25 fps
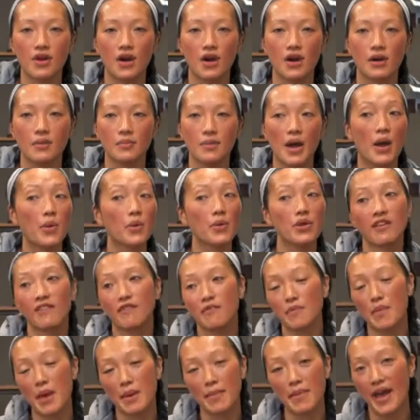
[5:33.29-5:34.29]
Um, I wouldn't
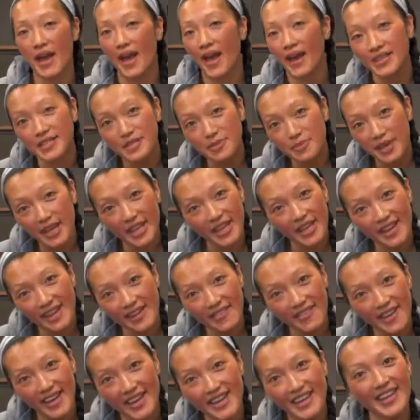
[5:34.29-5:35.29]
have met my husband
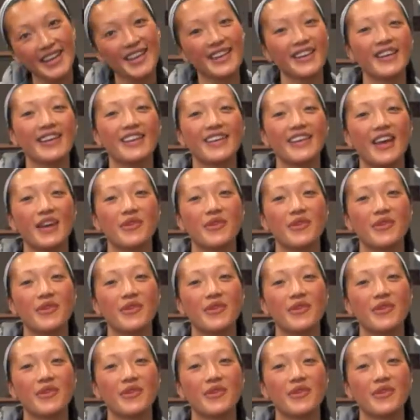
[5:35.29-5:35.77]
if I didn't.